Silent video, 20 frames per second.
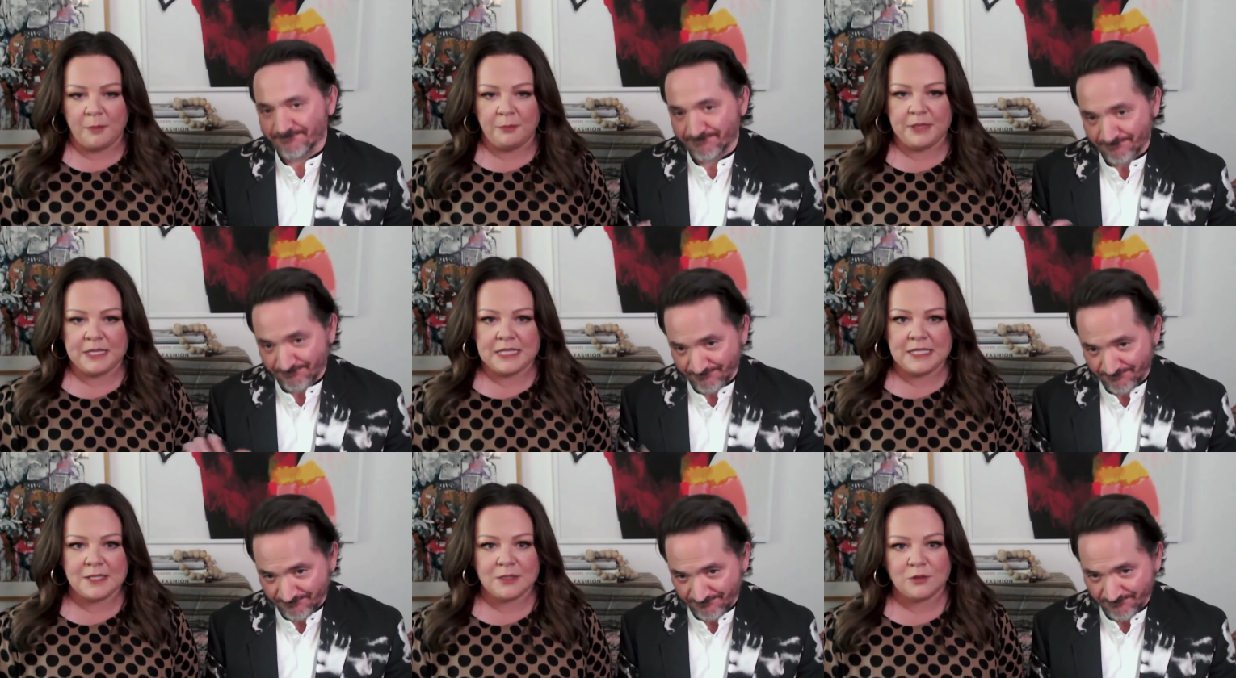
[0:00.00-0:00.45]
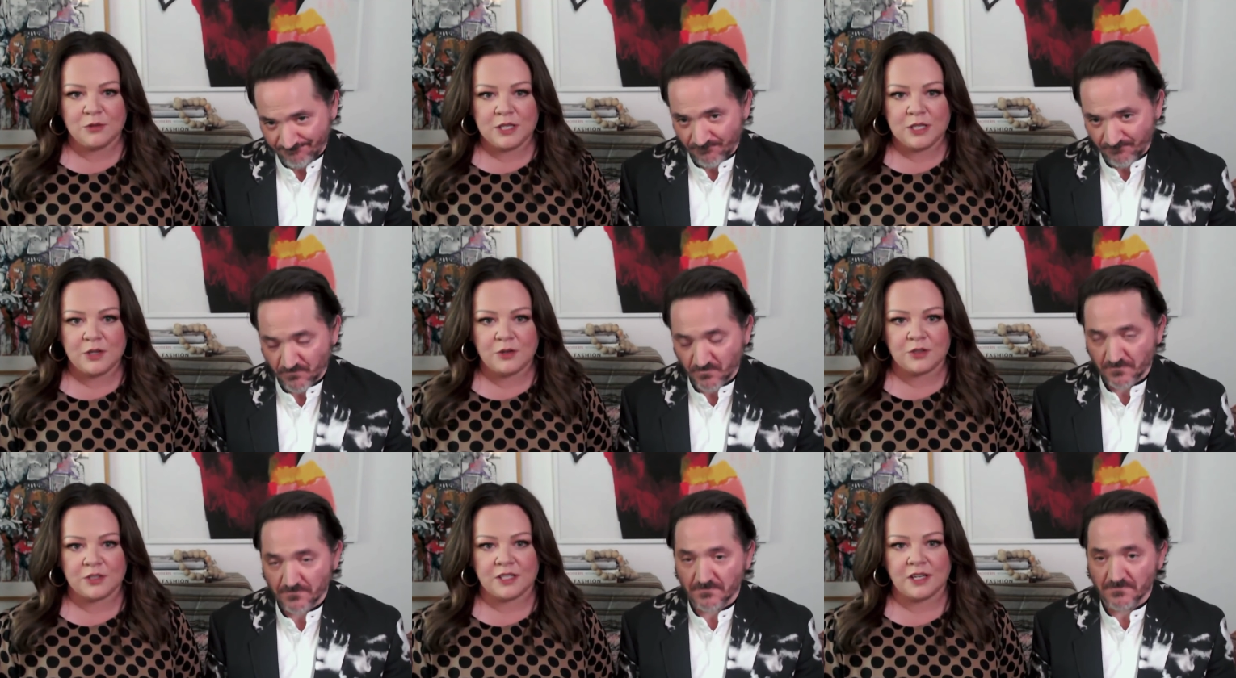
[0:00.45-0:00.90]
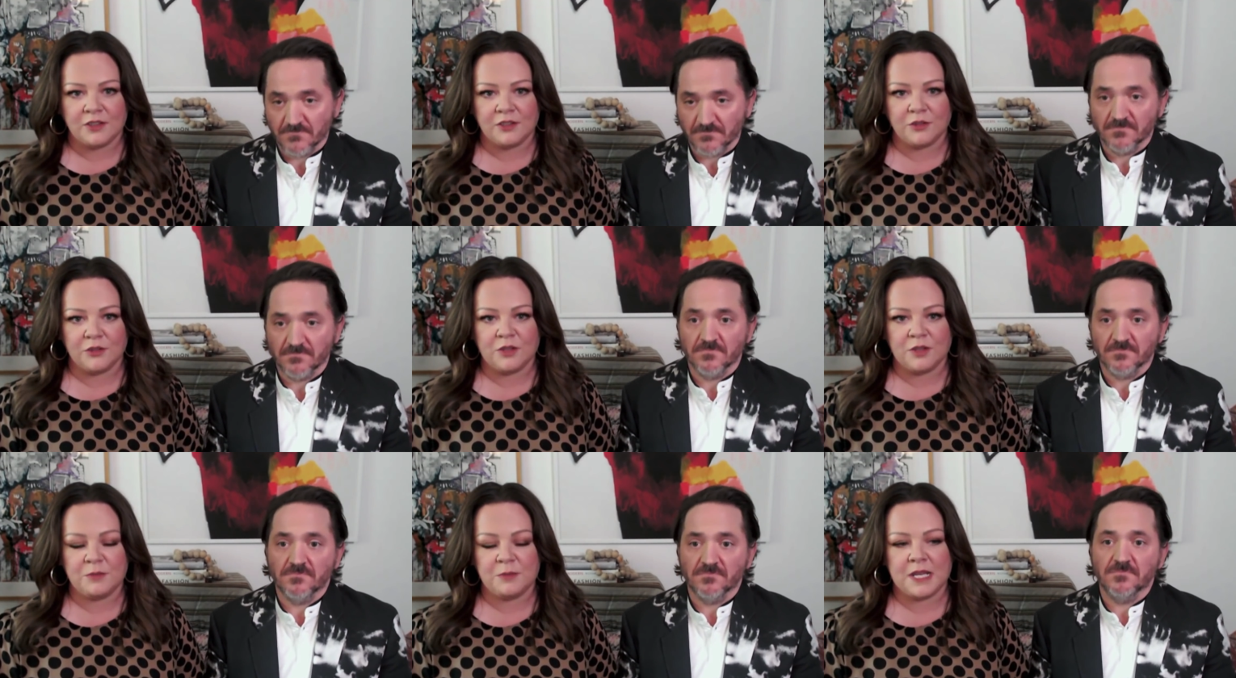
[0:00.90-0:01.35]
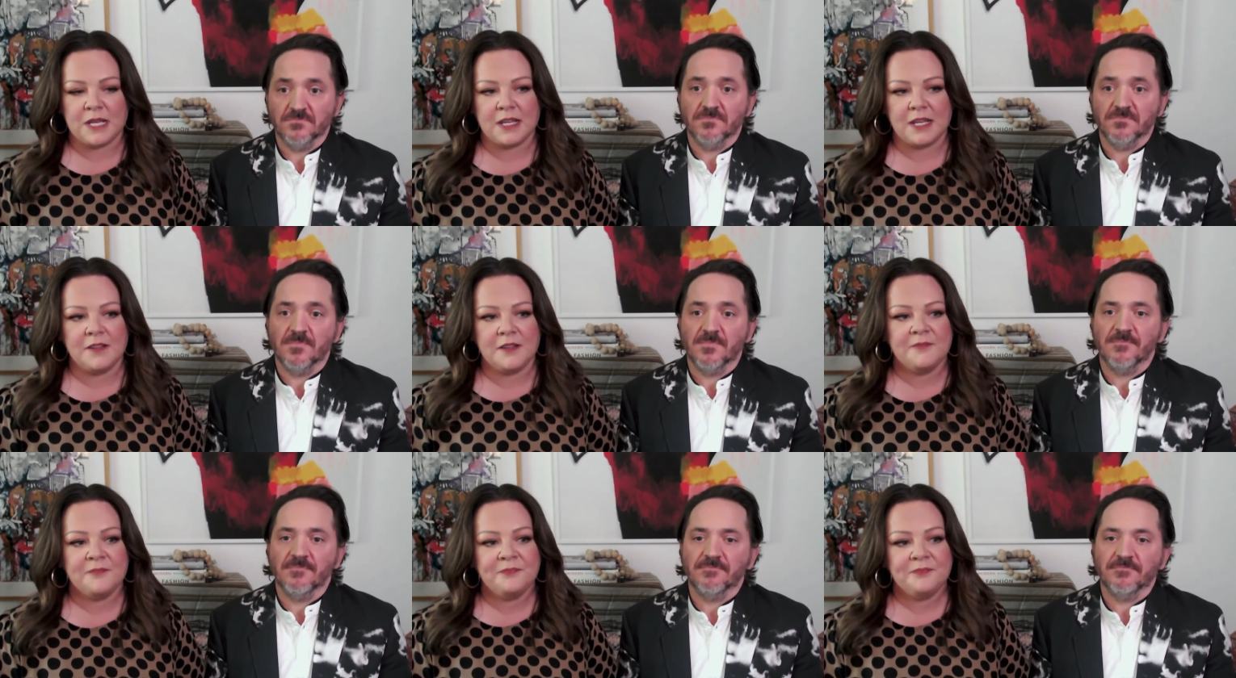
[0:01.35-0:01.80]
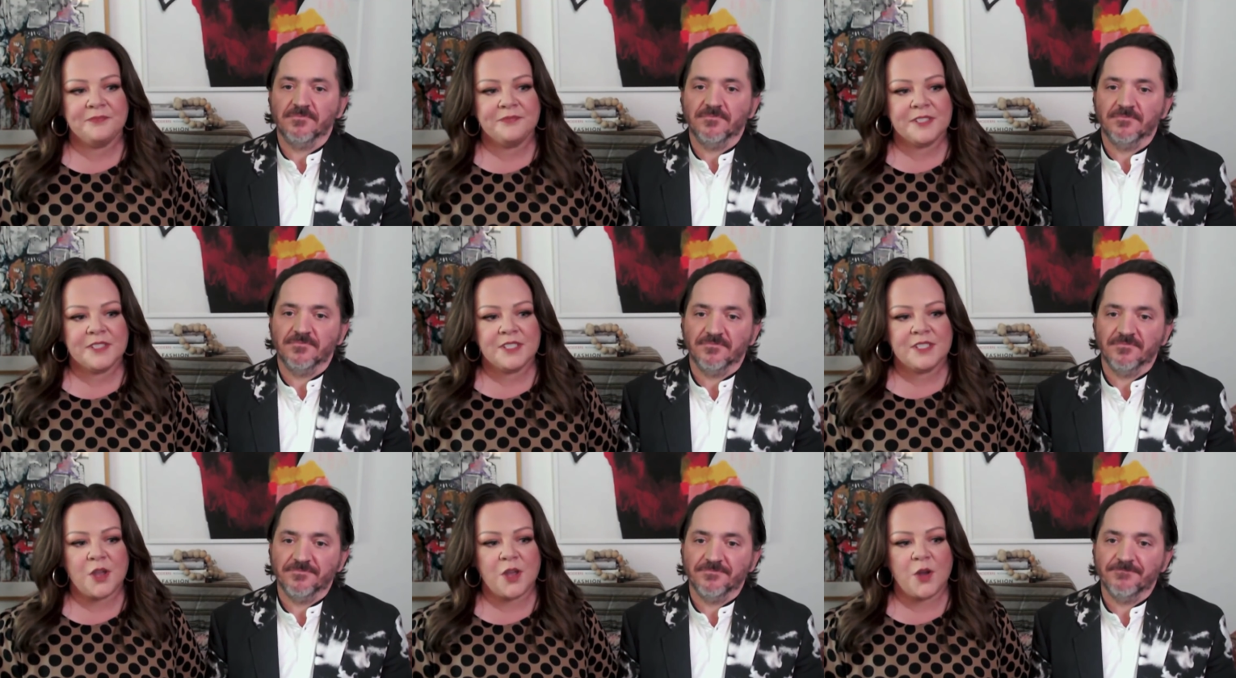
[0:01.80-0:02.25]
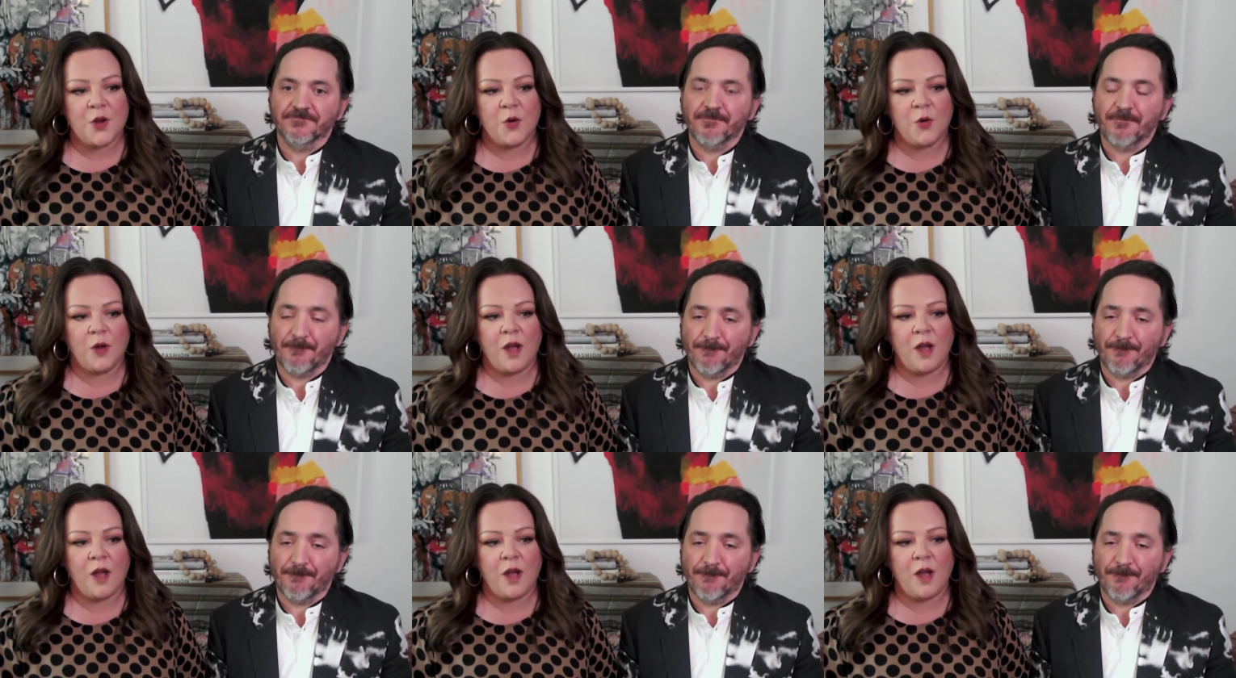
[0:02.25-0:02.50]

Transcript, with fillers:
Speaker 1: He's three years younger than me, so